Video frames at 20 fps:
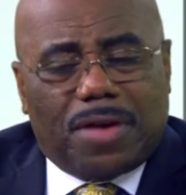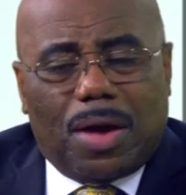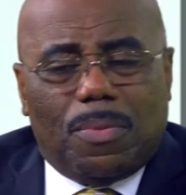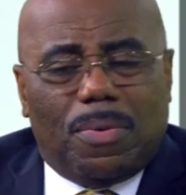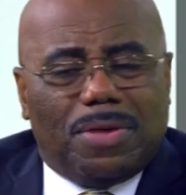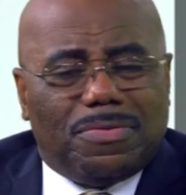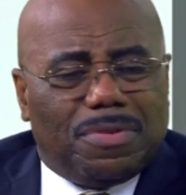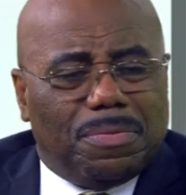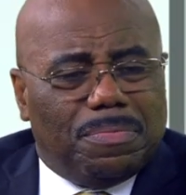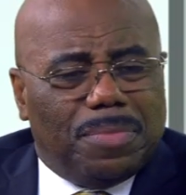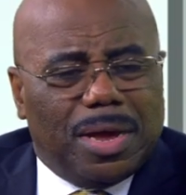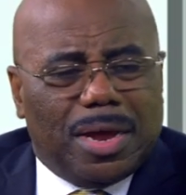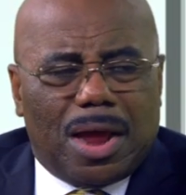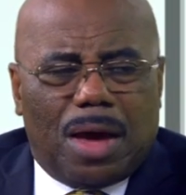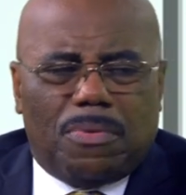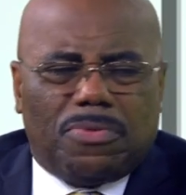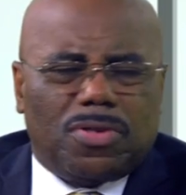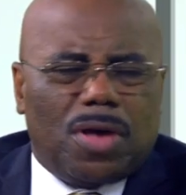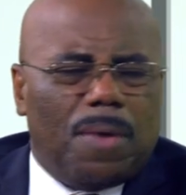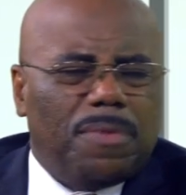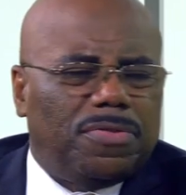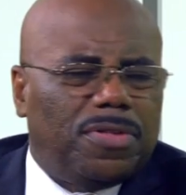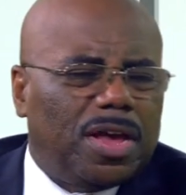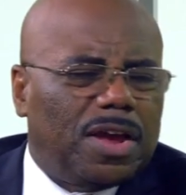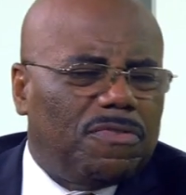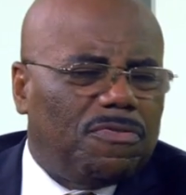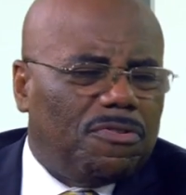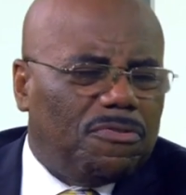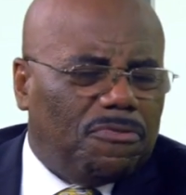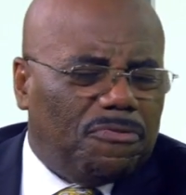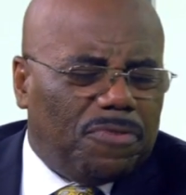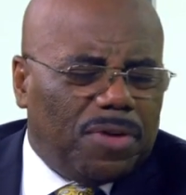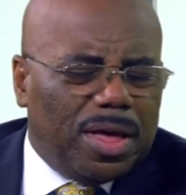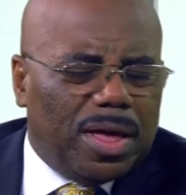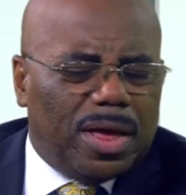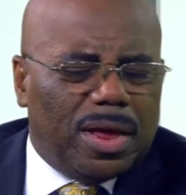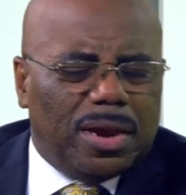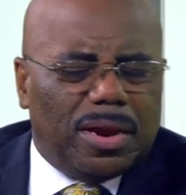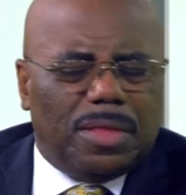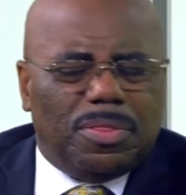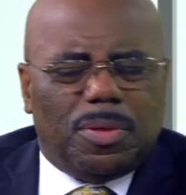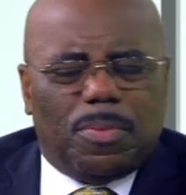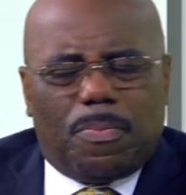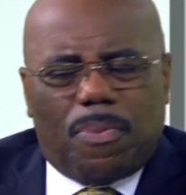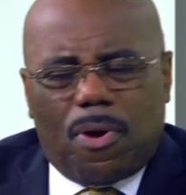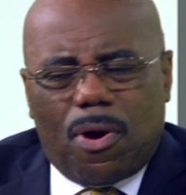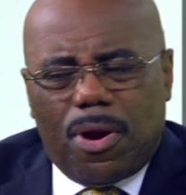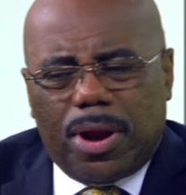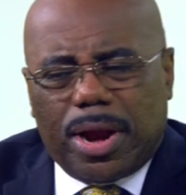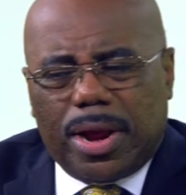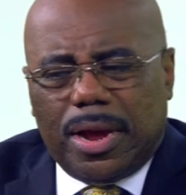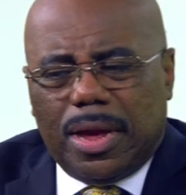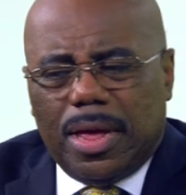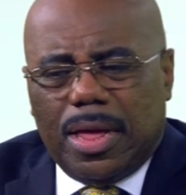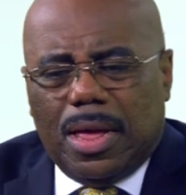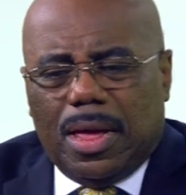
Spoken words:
I wasn't mean. I was always looking for fun and the party.